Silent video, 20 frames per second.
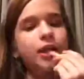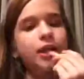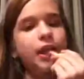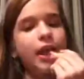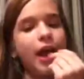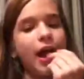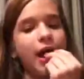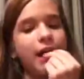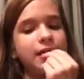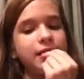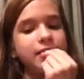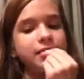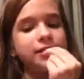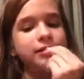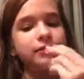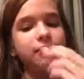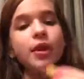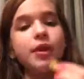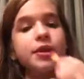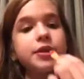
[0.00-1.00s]
Yeah,
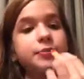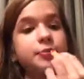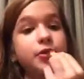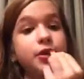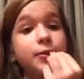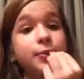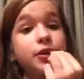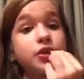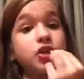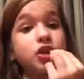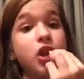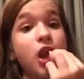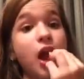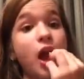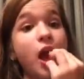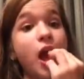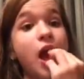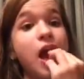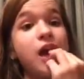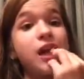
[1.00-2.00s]
that's pretty much
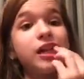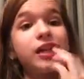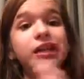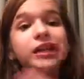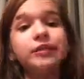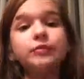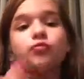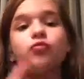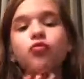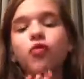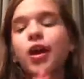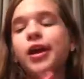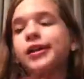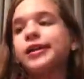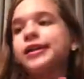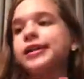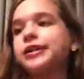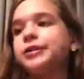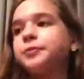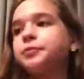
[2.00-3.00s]
it right
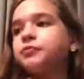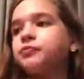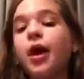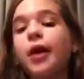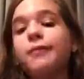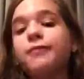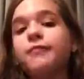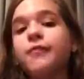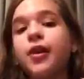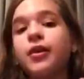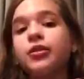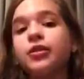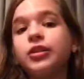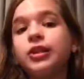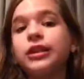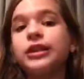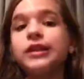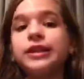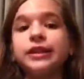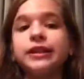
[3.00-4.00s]
now. I'm
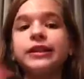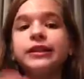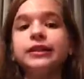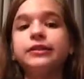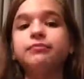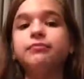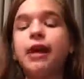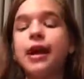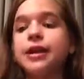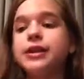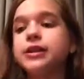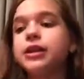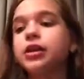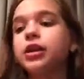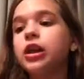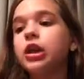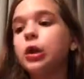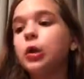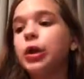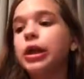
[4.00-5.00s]
finally eating my
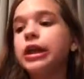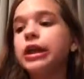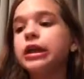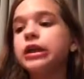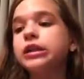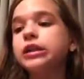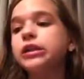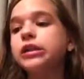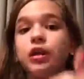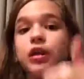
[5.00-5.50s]
Dairy Queen.